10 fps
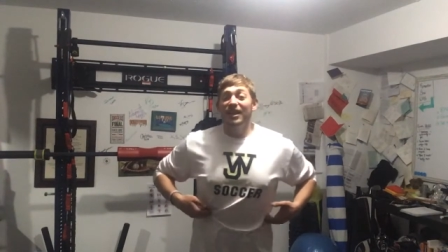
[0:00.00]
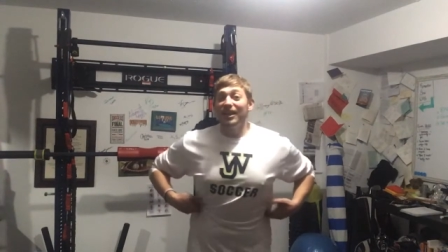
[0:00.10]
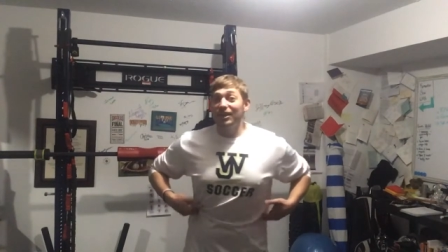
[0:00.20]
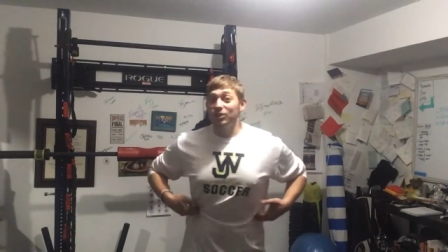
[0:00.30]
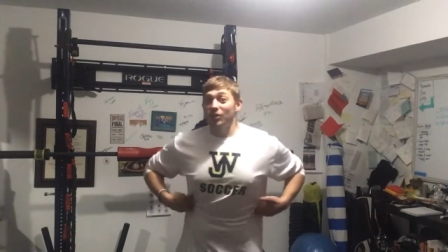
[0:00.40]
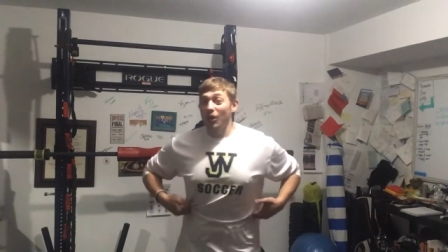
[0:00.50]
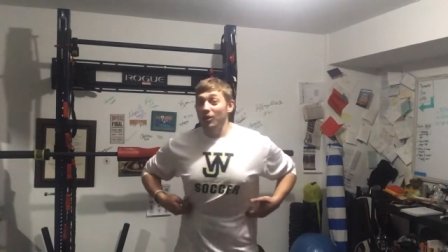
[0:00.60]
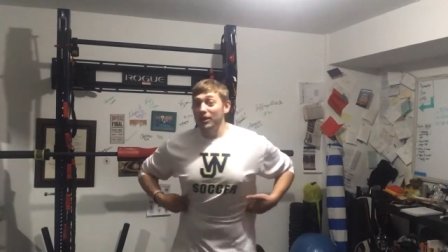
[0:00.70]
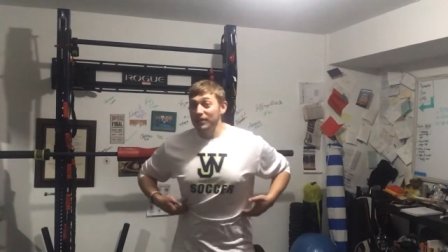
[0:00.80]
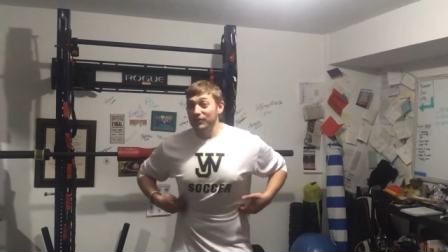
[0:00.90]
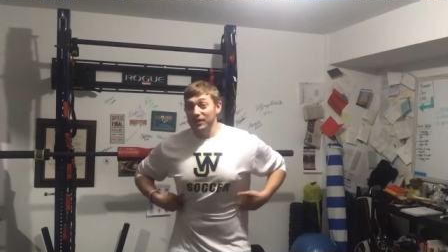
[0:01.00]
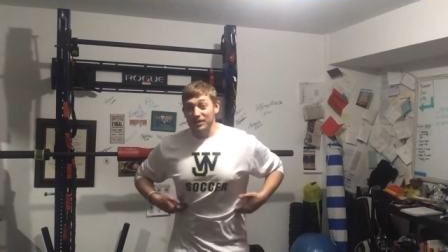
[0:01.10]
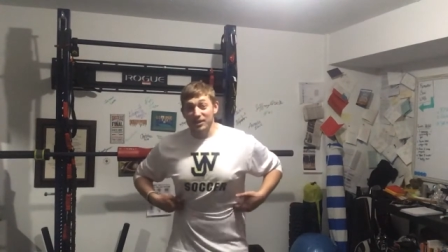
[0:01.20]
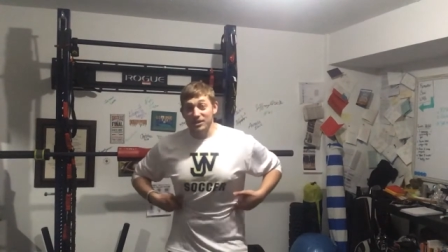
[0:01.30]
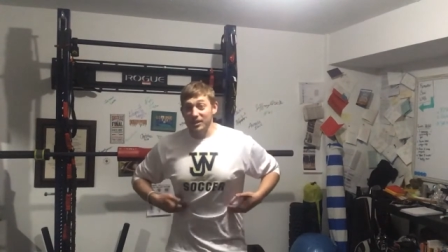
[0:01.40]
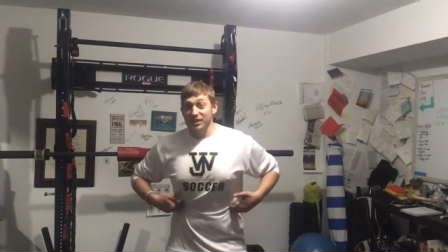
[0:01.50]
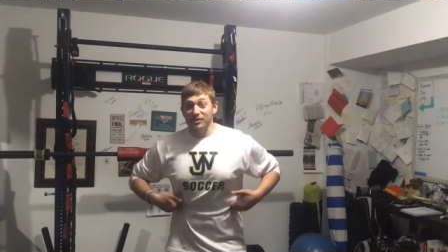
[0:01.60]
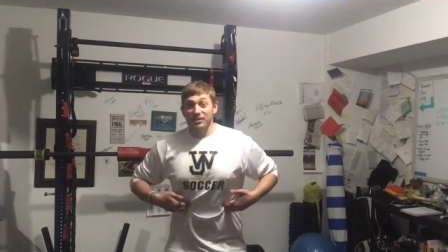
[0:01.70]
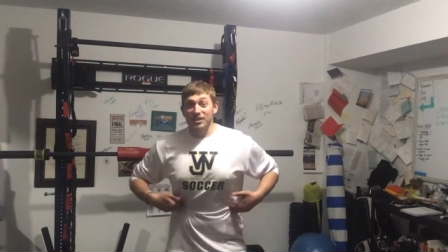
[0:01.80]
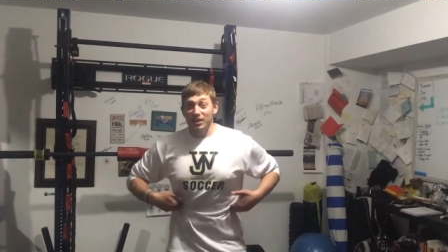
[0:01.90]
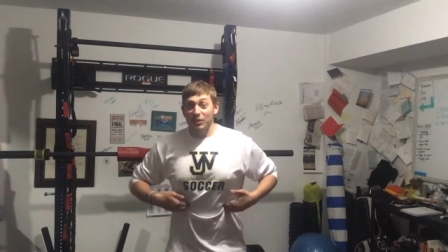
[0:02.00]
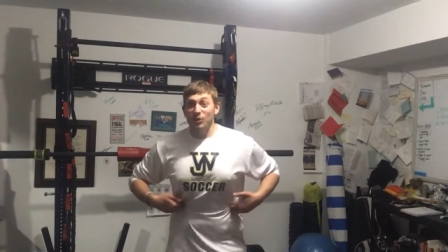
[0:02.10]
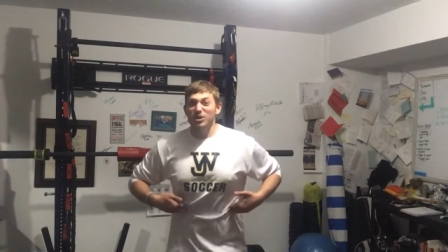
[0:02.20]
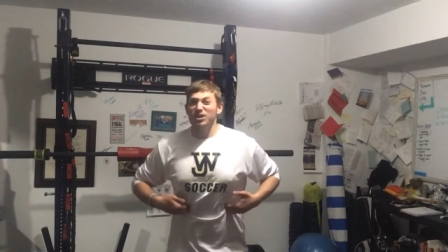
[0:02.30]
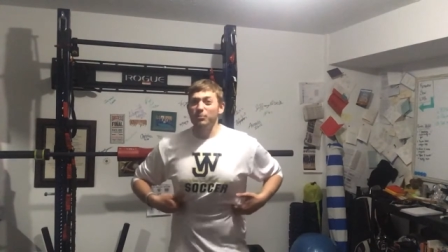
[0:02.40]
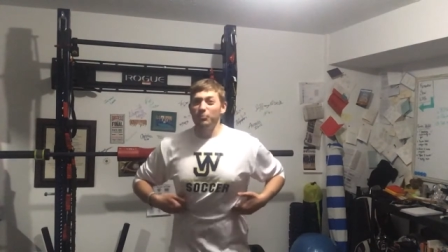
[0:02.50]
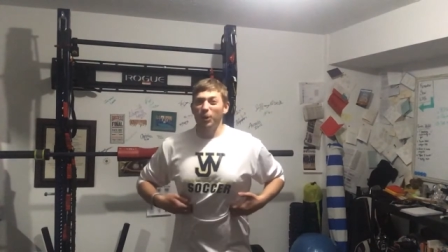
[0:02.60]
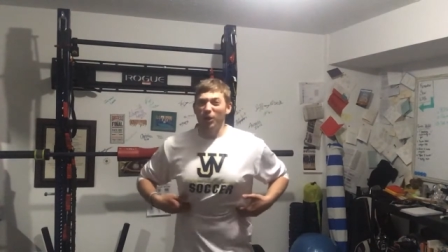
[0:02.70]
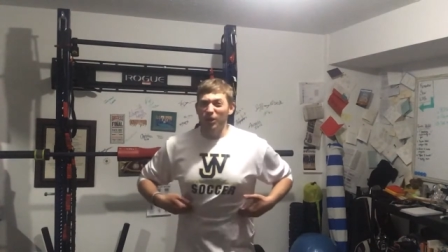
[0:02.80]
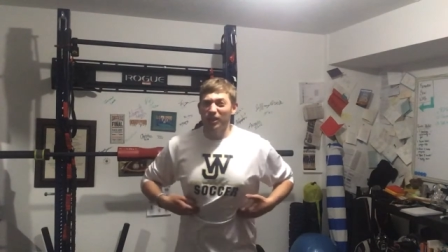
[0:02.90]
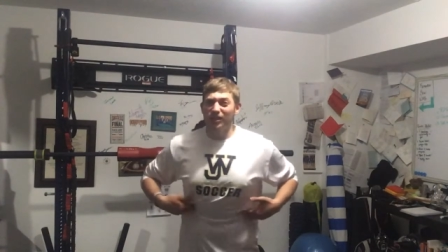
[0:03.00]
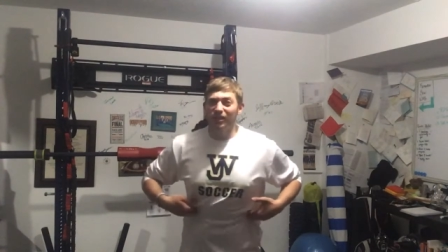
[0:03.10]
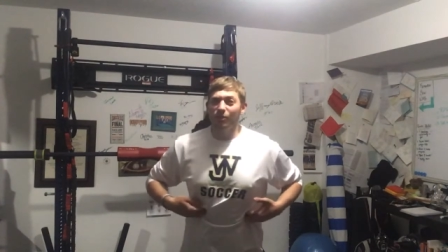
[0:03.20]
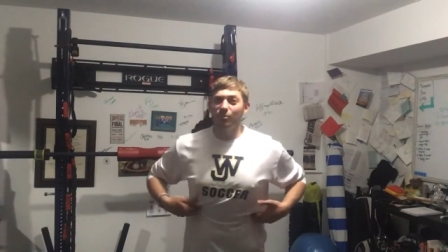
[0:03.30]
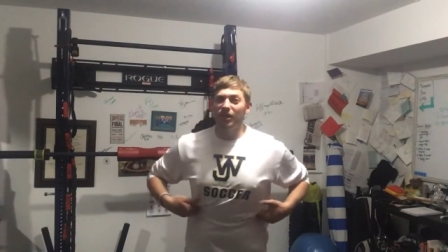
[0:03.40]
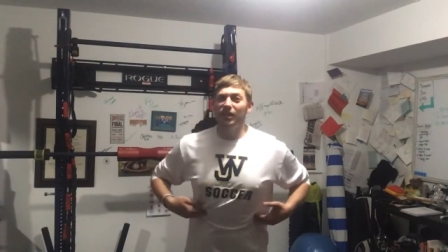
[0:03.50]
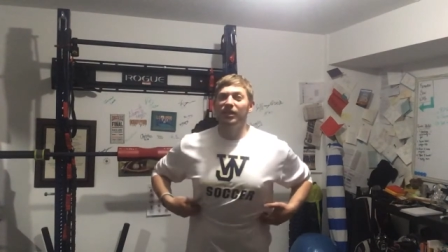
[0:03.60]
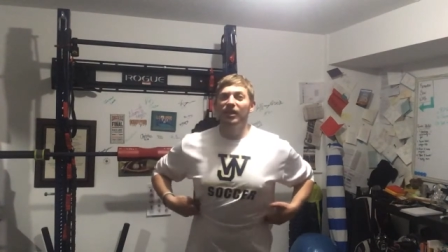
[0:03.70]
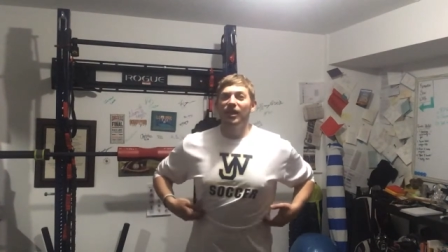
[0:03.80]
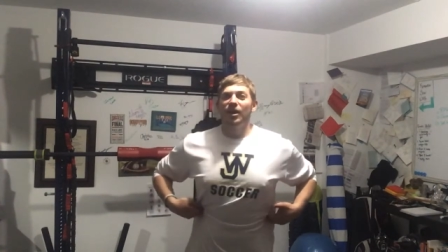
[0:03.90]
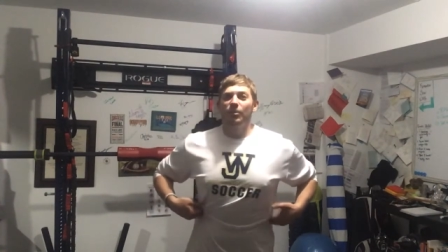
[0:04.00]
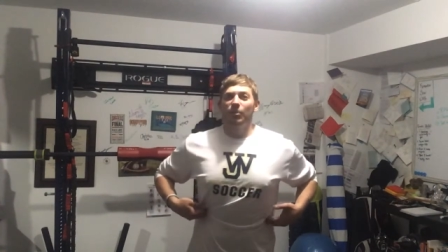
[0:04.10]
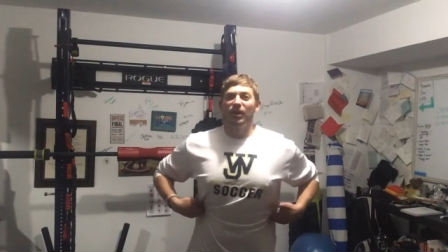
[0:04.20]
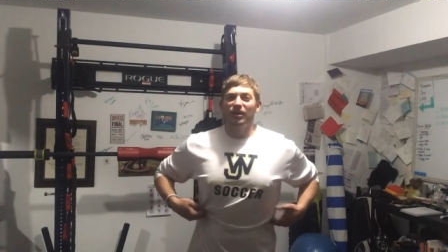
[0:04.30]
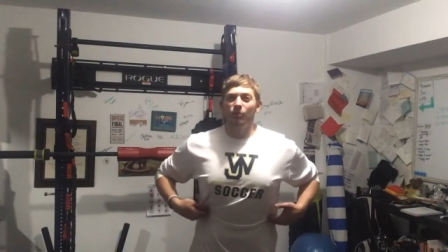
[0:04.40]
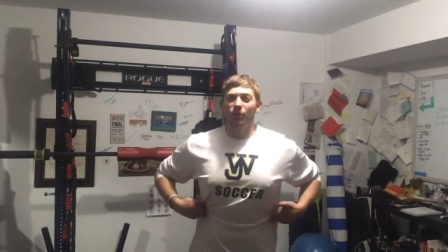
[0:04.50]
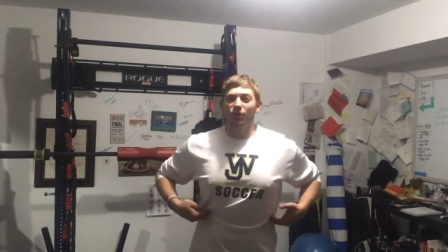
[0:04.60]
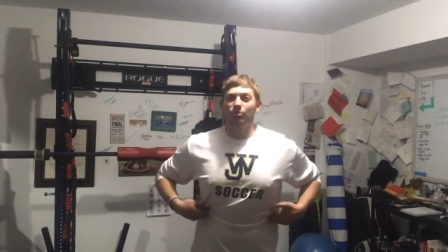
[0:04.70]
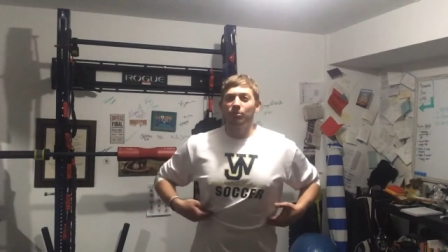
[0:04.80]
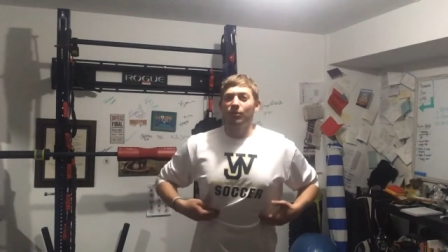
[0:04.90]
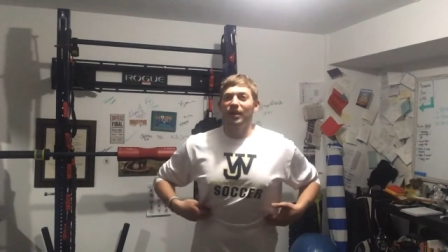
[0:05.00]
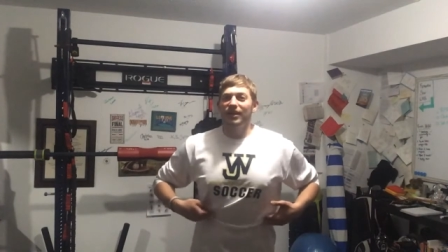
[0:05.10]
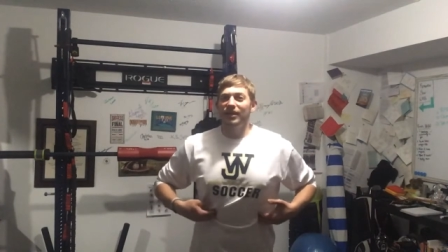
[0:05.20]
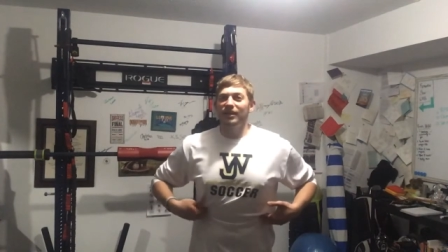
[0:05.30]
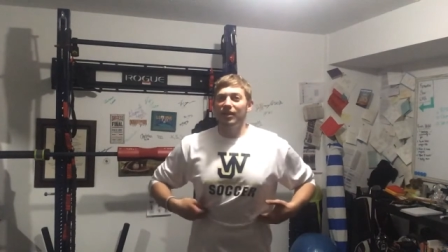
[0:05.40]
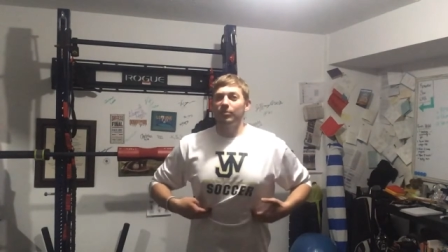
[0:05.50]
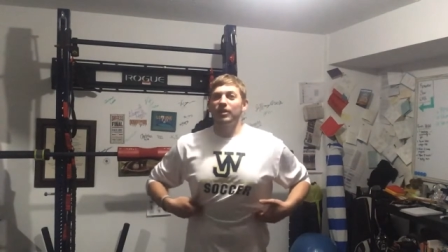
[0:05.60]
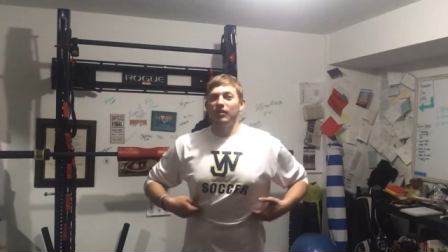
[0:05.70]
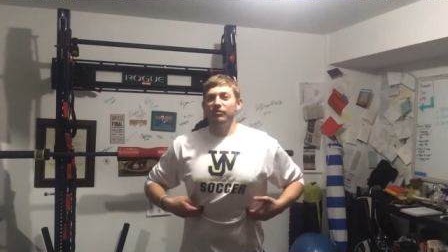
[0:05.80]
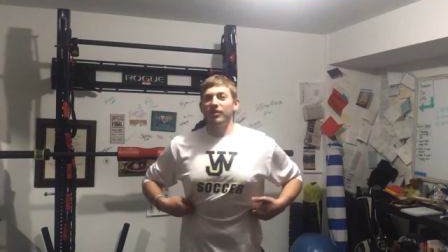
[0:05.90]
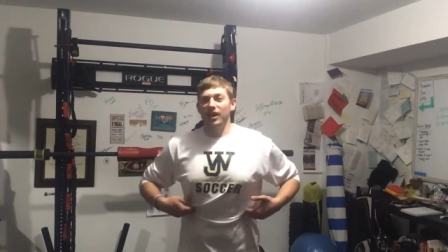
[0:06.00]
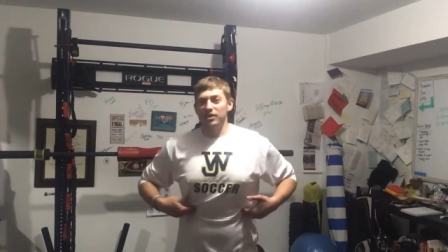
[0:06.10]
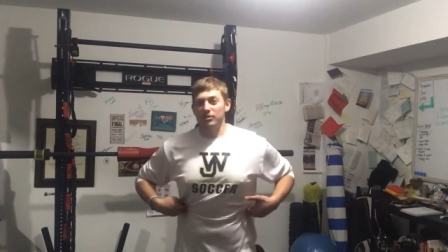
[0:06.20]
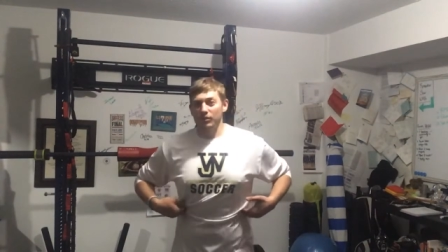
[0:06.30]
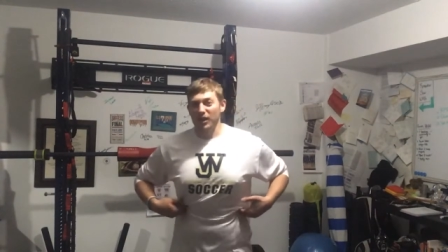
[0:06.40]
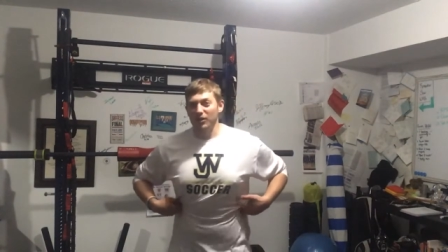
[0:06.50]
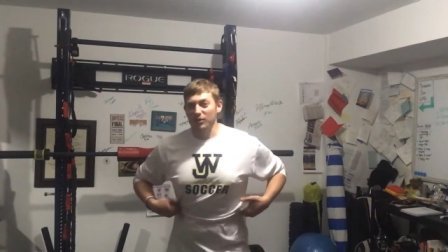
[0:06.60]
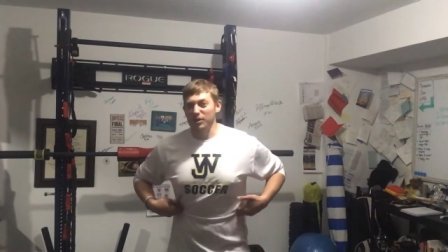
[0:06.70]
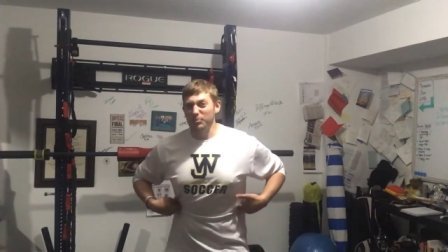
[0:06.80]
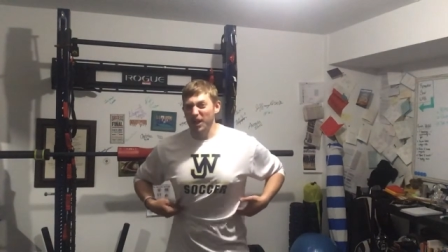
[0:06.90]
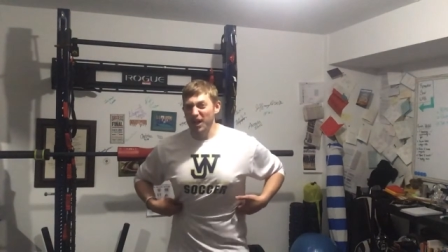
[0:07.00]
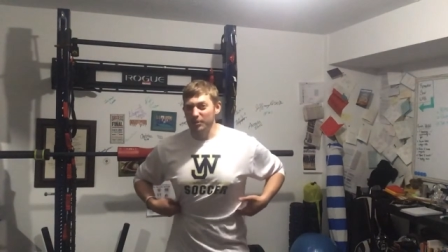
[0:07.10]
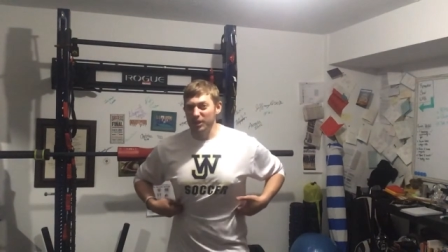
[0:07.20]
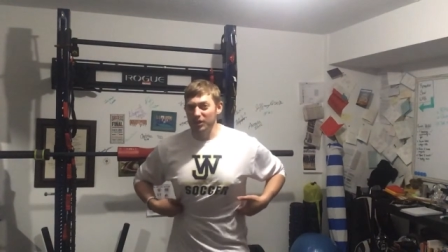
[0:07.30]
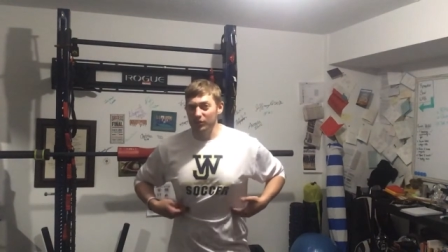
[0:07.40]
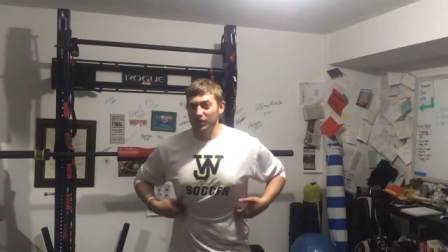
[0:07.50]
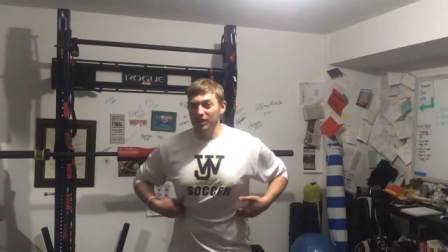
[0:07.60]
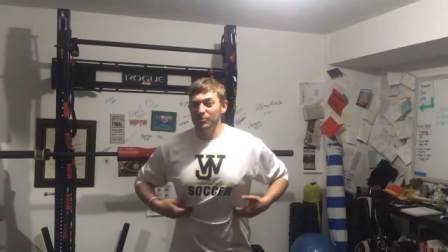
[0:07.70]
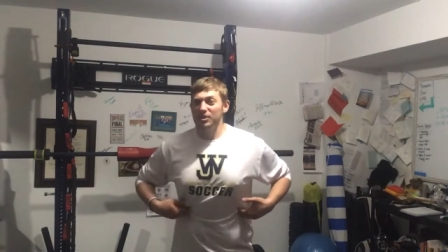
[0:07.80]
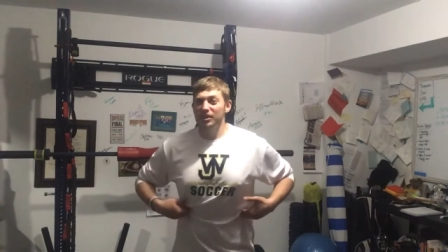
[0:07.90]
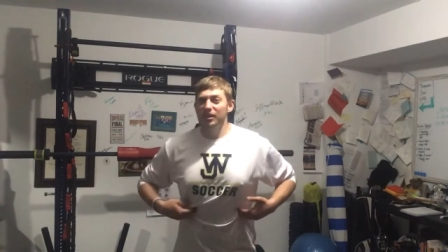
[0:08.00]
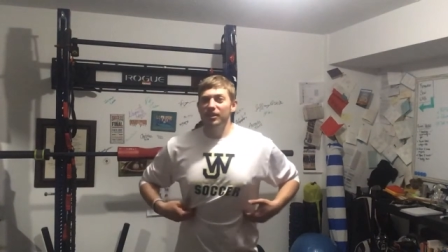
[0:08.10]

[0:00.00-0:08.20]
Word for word: it should all if it, it should either tickle should burn a little bit but we're breaking up that fascia right along the bottom of your ribs